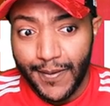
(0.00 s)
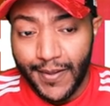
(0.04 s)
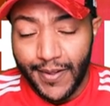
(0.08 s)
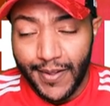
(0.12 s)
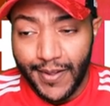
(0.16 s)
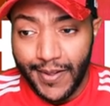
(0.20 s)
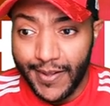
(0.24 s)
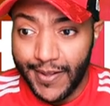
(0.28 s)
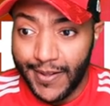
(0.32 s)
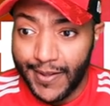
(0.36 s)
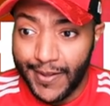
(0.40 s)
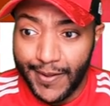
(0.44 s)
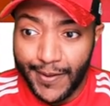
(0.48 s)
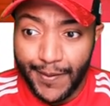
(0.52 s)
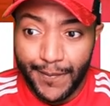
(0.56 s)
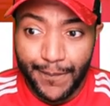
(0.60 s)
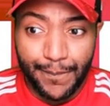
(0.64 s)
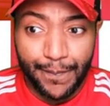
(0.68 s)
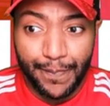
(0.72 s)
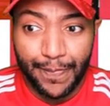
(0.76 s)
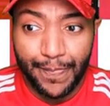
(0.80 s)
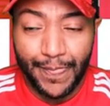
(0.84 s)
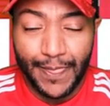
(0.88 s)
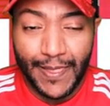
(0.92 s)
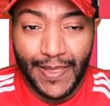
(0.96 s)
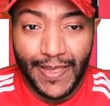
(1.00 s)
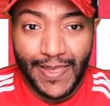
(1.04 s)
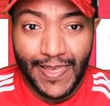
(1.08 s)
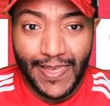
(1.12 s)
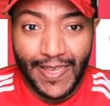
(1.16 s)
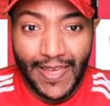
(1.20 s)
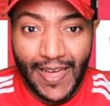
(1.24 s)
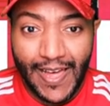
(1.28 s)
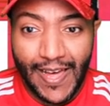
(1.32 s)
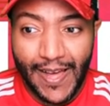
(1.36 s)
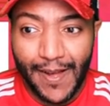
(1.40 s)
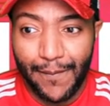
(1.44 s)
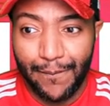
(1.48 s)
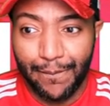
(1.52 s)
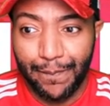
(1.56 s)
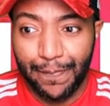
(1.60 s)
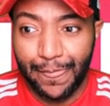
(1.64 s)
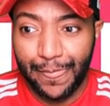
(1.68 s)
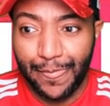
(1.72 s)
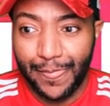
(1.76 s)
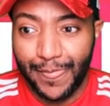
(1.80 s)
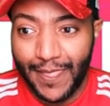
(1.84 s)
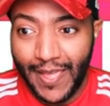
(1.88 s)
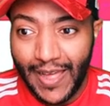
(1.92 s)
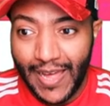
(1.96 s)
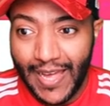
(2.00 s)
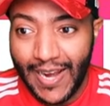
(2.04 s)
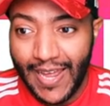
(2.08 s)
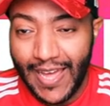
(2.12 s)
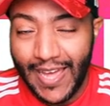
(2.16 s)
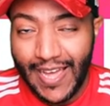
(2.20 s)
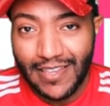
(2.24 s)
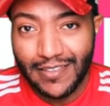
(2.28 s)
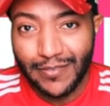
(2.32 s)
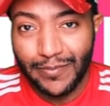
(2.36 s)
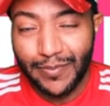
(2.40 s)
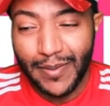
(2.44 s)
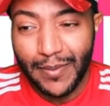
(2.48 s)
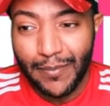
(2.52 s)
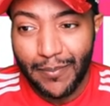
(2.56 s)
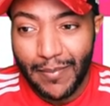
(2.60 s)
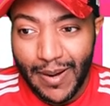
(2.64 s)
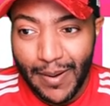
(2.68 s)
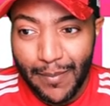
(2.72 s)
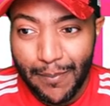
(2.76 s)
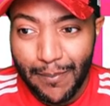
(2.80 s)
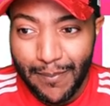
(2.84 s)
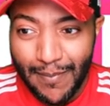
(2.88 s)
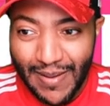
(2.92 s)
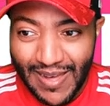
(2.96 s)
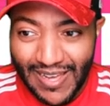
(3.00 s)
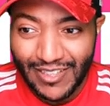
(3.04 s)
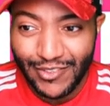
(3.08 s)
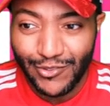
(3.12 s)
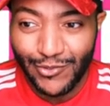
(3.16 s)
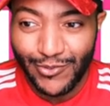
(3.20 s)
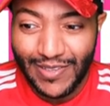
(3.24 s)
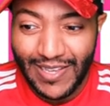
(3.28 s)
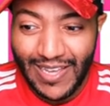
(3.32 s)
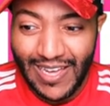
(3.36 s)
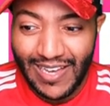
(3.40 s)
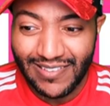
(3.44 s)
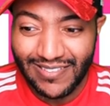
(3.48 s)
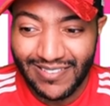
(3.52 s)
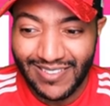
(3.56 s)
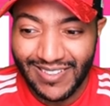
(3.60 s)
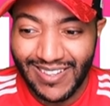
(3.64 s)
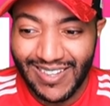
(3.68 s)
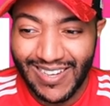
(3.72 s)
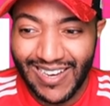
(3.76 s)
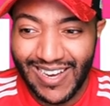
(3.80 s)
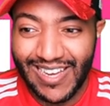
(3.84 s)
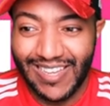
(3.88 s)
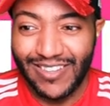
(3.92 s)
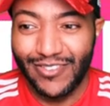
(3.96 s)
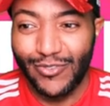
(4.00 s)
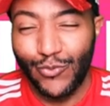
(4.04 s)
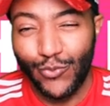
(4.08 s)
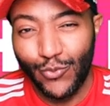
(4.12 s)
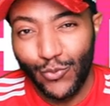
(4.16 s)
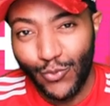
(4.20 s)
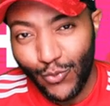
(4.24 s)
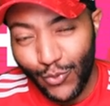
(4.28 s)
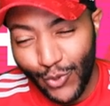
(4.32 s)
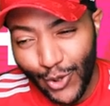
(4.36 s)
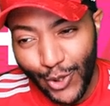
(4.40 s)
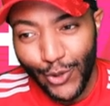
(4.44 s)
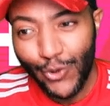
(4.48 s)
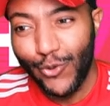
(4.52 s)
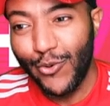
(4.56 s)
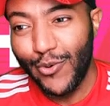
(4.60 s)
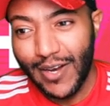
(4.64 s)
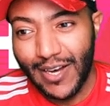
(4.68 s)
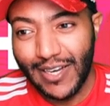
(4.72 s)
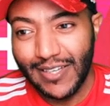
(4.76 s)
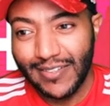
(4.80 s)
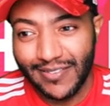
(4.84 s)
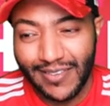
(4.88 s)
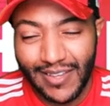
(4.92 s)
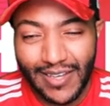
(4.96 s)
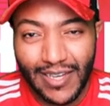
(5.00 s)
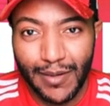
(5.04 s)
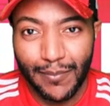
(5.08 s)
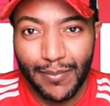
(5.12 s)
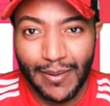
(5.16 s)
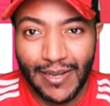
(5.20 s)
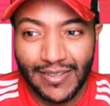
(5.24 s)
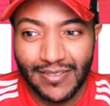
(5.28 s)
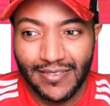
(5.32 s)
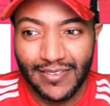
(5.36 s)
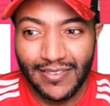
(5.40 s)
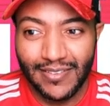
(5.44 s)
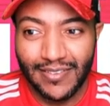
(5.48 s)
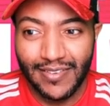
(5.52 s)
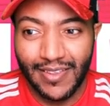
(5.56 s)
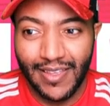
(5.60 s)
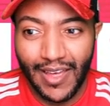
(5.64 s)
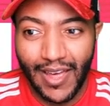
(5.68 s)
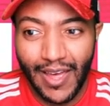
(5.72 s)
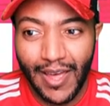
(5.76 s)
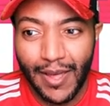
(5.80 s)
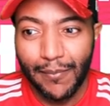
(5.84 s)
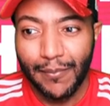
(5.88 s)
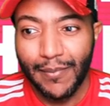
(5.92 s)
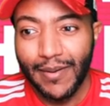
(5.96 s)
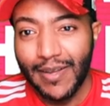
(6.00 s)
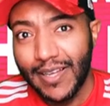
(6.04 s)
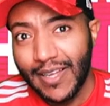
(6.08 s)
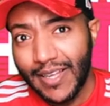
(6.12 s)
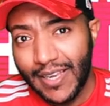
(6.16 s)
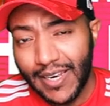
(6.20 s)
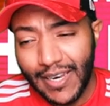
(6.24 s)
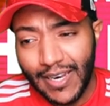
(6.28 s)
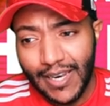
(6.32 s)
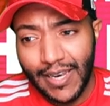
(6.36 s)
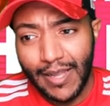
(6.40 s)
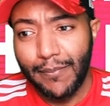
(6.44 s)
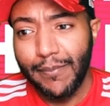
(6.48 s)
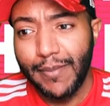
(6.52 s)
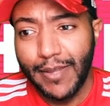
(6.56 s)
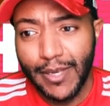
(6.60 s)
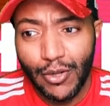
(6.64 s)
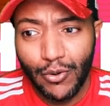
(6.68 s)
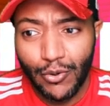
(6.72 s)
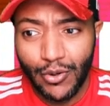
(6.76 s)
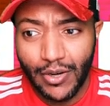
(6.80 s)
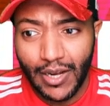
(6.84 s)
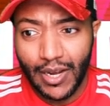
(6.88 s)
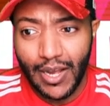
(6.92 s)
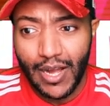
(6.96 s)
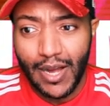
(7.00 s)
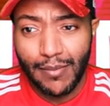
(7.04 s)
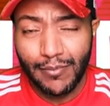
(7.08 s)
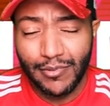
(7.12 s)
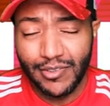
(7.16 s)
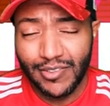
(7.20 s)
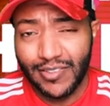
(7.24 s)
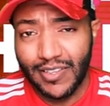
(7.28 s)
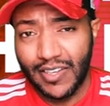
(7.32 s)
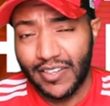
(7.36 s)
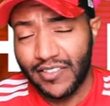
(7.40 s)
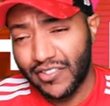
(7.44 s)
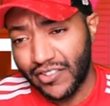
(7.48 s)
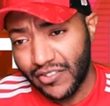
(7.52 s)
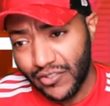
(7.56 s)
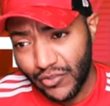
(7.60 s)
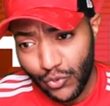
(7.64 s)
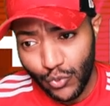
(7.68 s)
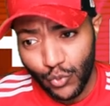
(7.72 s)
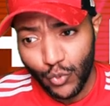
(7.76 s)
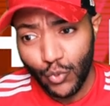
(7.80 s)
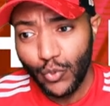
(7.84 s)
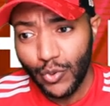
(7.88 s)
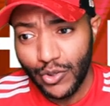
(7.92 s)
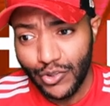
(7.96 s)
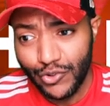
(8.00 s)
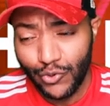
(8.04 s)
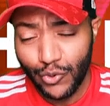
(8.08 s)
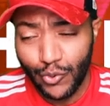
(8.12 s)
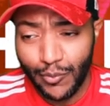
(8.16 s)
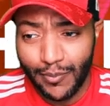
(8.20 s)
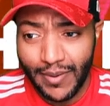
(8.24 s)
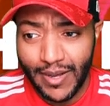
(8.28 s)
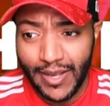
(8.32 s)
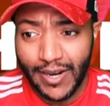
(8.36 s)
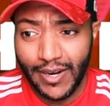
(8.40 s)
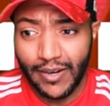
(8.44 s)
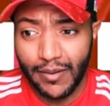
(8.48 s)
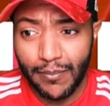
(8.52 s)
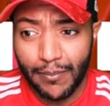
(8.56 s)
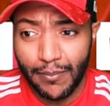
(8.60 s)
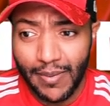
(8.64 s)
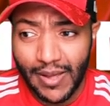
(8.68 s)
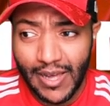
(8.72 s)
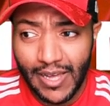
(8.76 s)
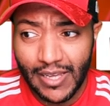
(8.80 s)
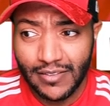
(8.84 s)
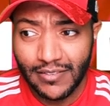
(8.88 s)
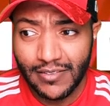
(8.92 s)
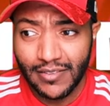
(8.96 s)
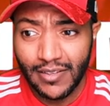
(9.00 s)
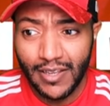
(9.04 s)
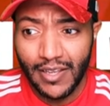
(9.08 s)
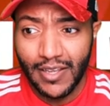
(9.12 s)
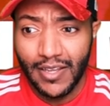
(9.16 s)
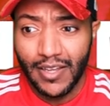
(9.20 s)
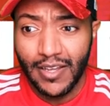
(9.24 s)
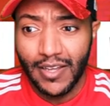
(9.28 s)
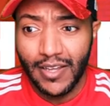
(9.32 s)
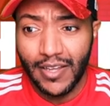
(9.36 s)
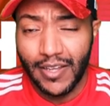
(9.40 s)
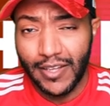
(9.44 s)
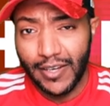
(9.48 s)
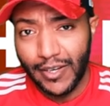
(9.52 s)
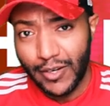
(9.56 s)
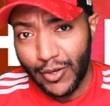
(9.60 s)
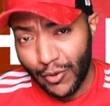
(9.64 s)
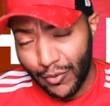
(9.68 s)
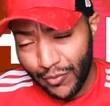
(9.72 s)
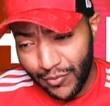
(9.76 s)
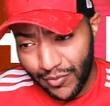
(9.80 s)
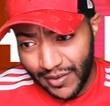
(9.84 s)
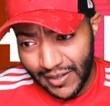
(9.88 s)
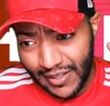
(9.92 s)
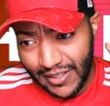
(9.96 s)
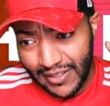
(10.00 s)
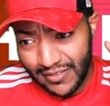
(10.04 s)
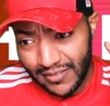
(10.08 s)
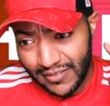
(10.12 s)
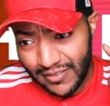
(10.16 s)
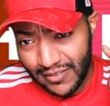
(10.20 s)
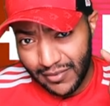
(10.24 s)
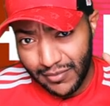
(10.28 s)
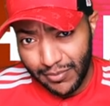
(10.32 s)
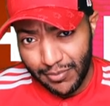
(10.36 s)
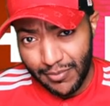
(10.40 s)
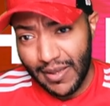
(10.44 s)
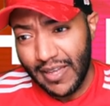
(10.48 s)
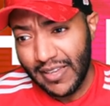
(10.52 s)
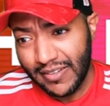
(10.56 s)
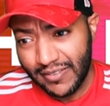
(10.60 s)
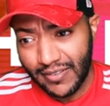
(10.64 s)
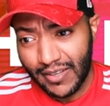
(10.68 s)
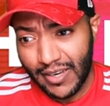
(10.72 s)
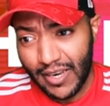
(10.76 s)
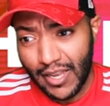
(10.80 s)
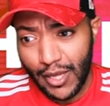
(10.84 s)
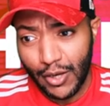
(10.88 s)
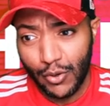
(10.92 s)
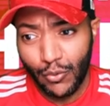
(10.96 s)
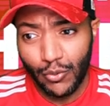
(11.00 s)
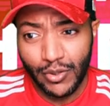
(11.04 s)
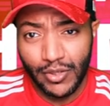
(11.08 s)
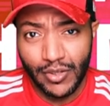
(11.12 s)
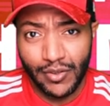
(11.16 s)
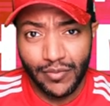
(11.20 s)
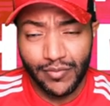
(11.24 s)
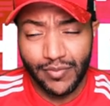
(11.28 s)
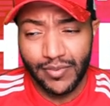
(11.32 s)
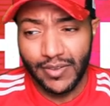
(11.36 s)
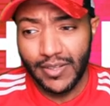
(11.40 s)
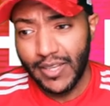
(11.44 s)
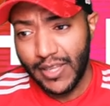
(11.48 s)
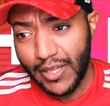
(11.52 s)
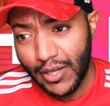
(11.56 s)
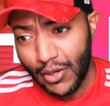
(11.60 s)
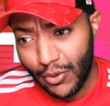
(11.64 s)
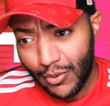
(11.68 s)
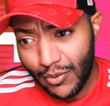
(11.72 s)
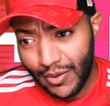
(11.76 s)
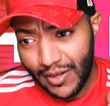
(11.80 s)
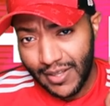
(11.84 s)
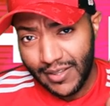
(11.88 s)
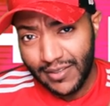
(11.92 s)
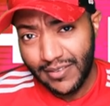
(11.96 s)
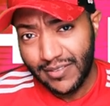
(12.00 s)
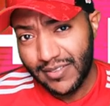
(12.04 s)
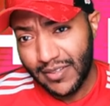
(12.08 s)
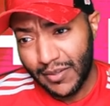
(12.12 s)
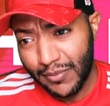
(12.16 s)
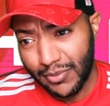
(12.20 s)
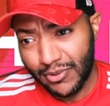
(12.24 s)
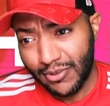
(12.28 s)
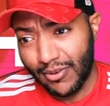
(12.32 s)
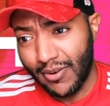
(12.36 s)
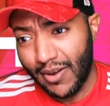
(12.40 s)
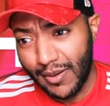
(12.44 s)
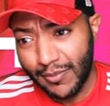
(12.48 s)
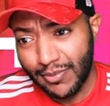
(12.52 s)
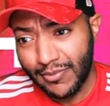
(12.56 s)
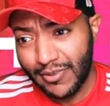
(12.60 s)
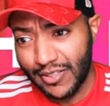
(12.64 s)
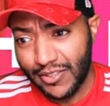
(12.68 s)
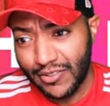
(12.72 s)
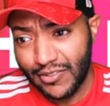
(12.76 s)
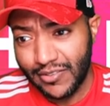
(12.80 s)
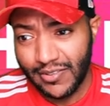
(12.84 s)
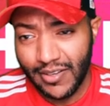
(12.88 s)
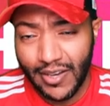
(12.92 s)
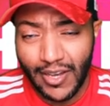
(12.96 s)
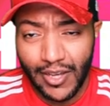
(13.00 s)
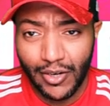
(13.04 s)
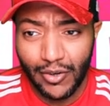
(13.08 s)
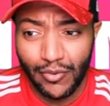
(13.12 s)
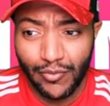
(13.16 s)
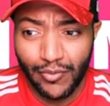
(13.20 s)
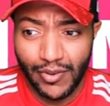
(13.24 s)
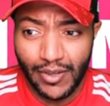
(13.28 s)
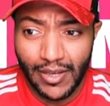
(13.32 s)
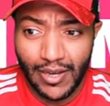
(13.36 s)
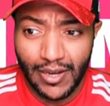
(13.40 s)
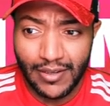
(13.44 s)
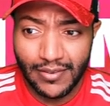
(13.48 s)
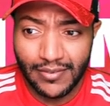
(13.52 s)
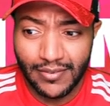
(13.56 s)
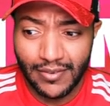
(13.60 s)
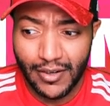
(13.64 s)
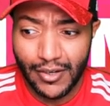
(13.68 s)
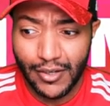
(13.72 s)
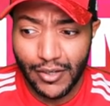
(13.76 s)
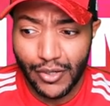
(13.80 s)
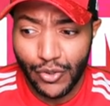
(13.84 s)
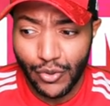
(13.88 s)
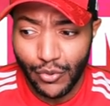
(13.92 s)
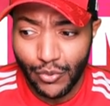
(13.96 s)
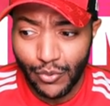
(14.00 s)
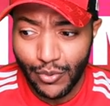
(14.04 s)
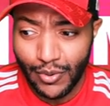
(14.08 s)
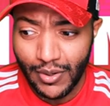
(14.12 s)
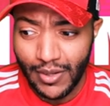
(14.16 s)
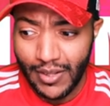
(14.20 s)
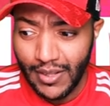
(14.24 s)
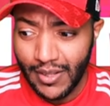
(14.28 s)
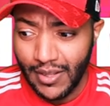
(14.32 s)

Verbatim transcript: Uh, that yeah, that has been my match reaction, guys. What do you guys think about this game? Let me know in the comment sections who was your man of the match. And don't forget to smash a like on the video and subscribe to the channel if you guys are new.